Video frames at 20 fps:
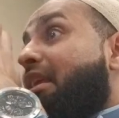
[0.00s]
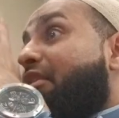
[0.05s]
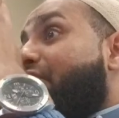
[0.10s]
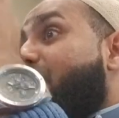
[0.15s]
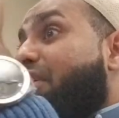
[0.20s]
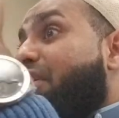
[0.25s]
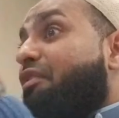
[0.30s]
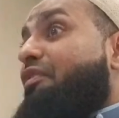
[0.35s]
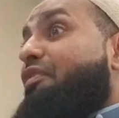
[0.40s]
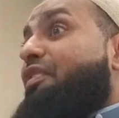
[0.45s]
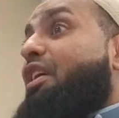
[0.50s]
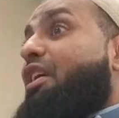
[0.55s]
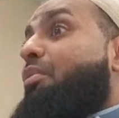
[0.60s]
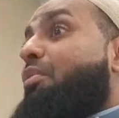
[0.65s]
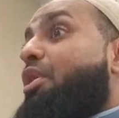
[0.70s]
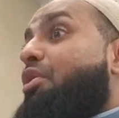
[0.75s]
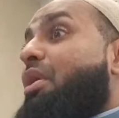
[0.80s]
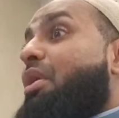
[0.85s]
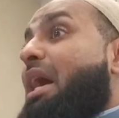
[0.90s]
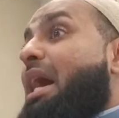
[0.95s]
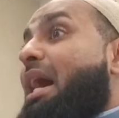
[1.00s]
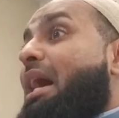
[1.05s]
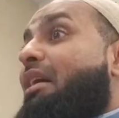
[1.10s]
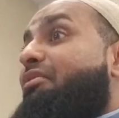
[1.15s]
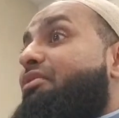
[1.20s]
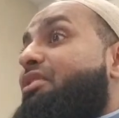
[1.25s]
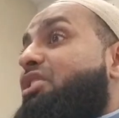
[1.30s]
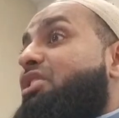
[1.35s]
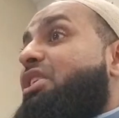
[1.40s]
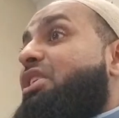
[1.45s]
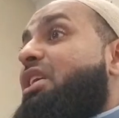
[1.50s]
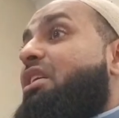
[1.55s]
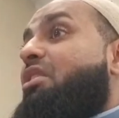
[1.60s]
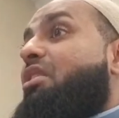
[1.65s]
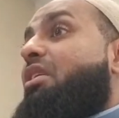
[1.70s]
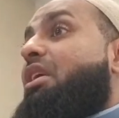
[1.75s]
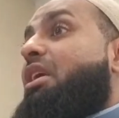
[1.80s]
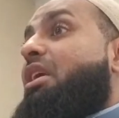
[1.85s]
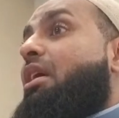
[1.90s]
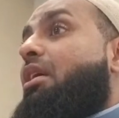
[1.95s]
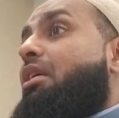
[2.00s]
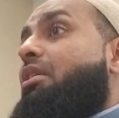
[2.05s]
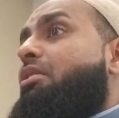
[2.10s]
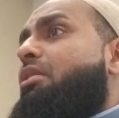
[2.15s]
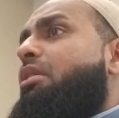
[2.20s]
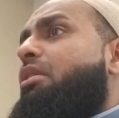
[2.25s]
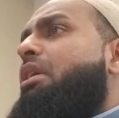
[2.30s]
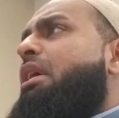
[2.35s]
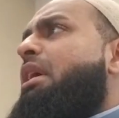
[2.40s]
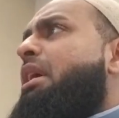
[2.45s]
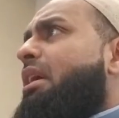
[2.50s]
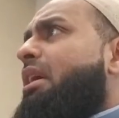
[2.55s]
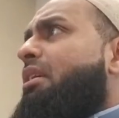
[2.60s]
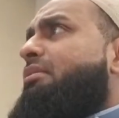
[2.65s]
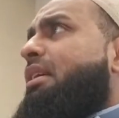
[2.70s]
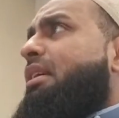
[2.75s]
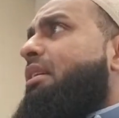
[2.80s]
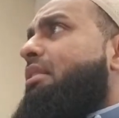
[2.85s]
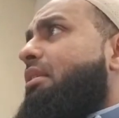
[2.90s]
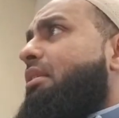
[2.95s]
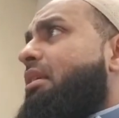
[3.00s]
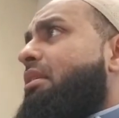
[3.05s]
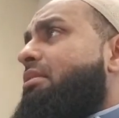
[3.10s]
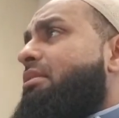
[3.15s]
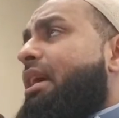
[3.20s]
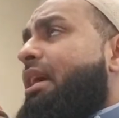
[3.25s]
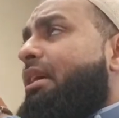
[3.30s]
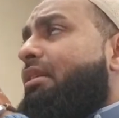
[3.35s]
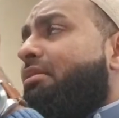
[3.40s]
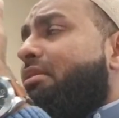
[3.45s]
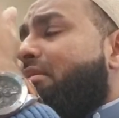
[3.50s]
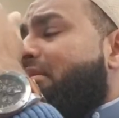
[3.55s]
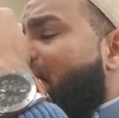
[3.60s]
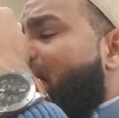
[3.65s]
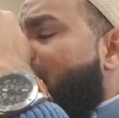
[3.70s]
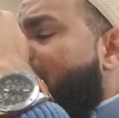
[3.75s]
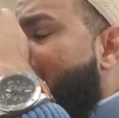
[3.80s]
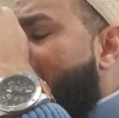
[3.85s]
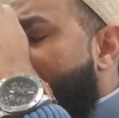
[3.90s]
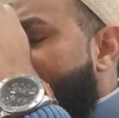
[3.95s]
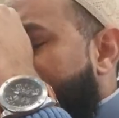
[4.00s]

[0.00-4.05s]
if we feel we don't have to check our character, it's like in Texas here, they have